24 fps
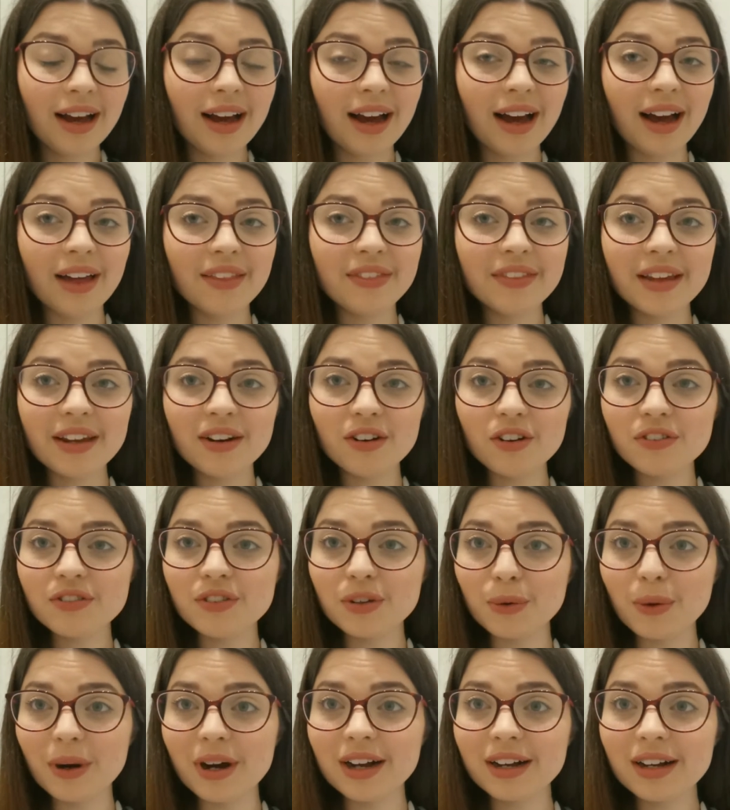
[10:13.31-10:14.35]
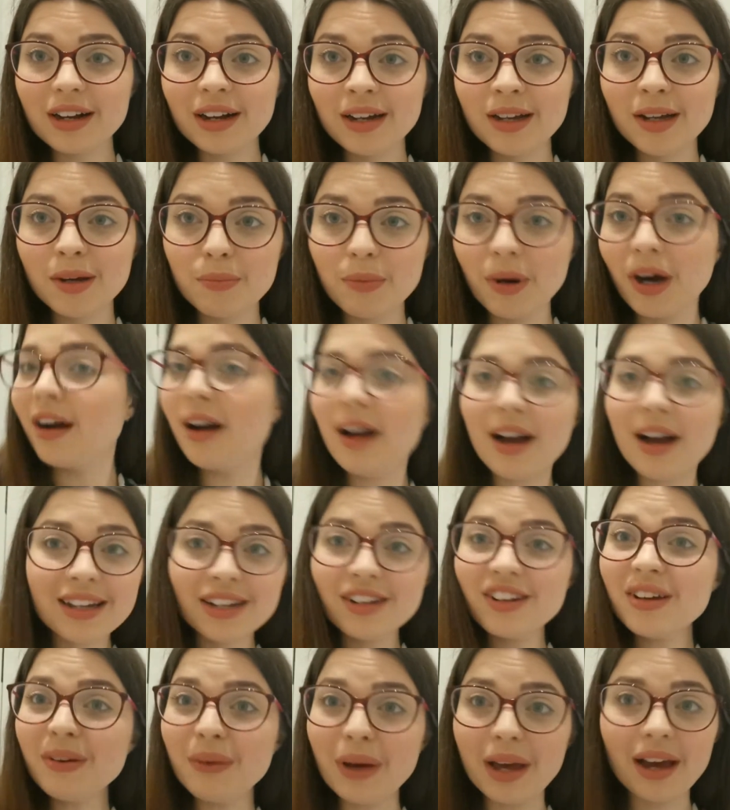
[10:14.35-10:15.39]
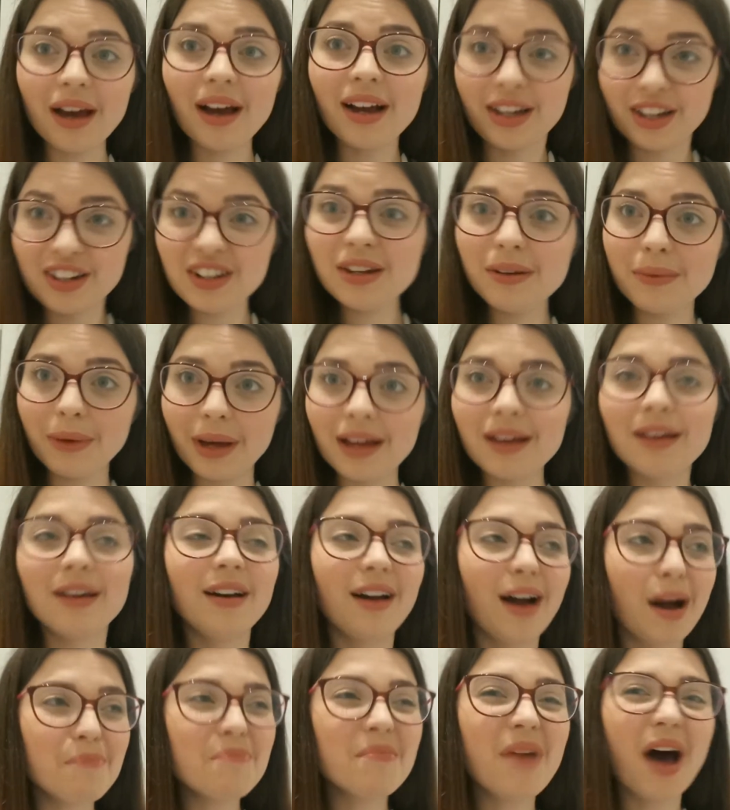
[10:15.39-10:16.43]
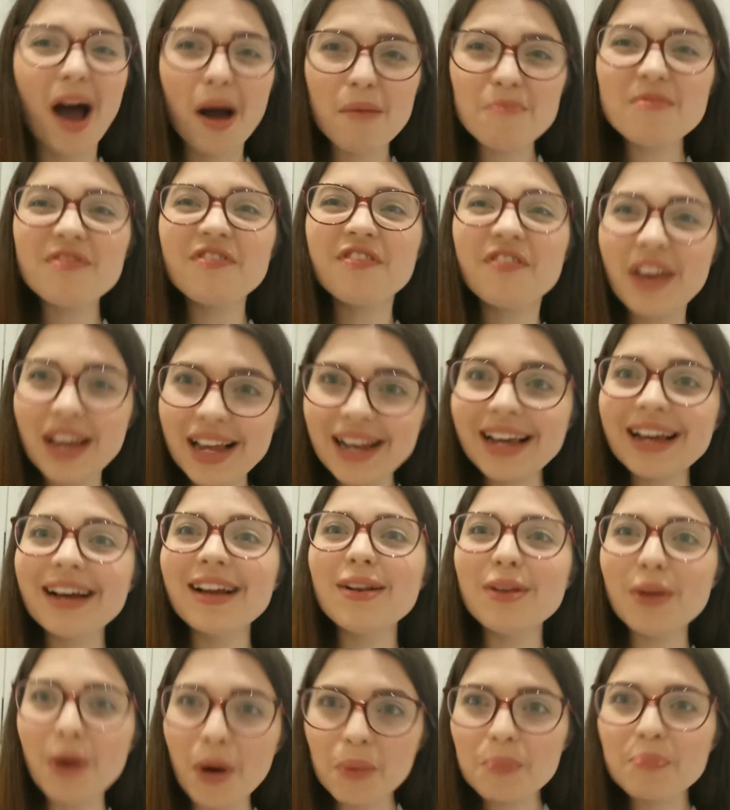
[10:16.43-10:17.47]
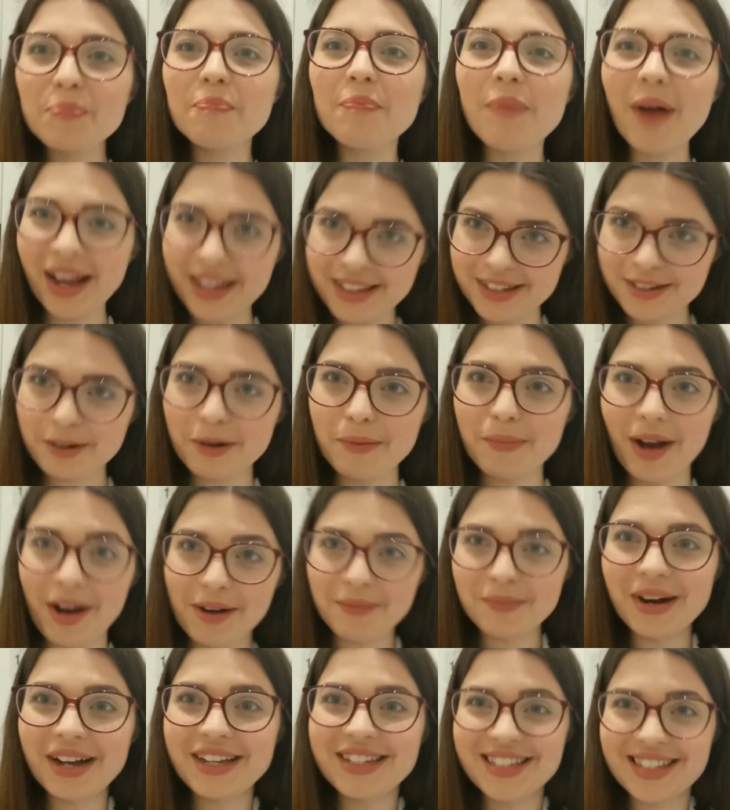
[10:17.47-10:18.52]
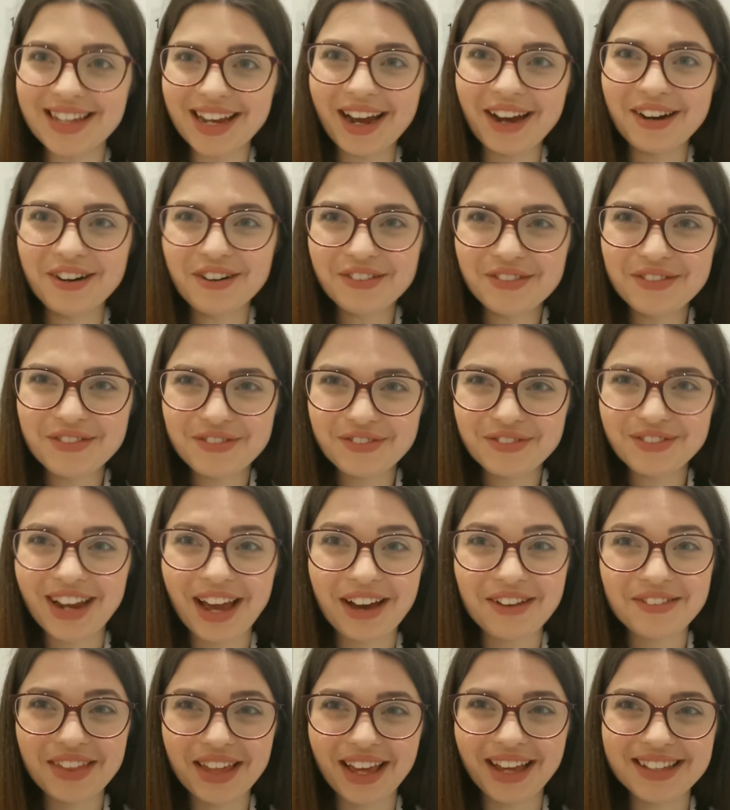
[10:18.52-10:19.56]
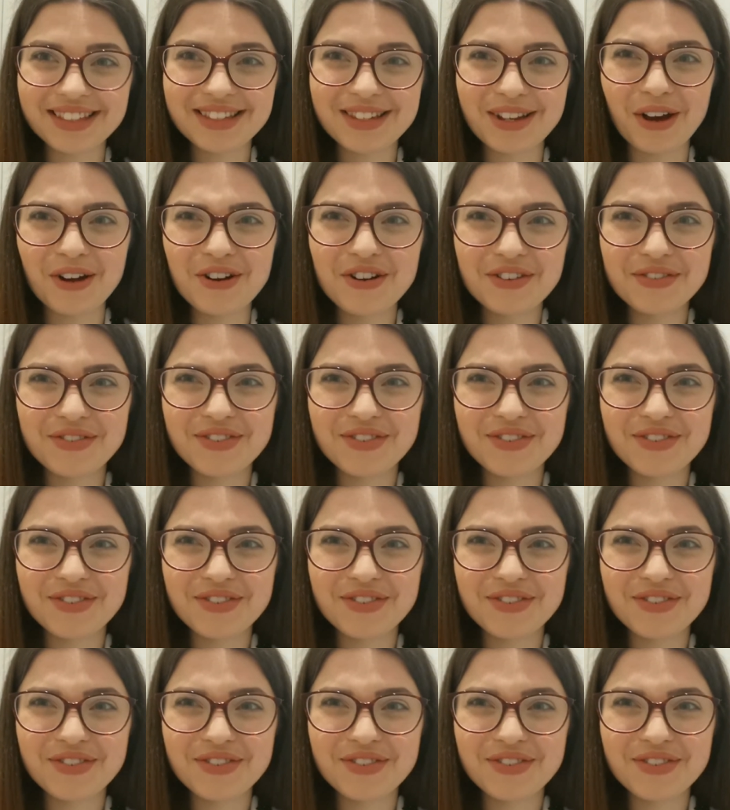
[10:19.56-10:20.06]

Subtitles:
and then off to work. But I can do it, I can do it. I'm feeling a lot better about myself now that's over.